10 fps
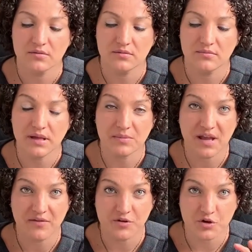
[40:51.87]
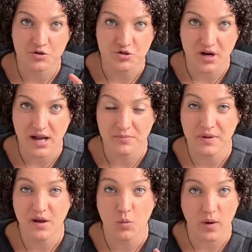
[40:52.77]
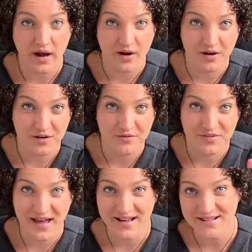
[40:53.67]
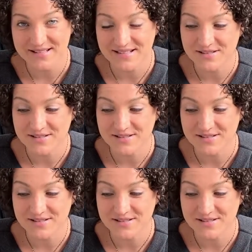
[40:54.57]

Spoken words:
maybe having your tribe be aware of that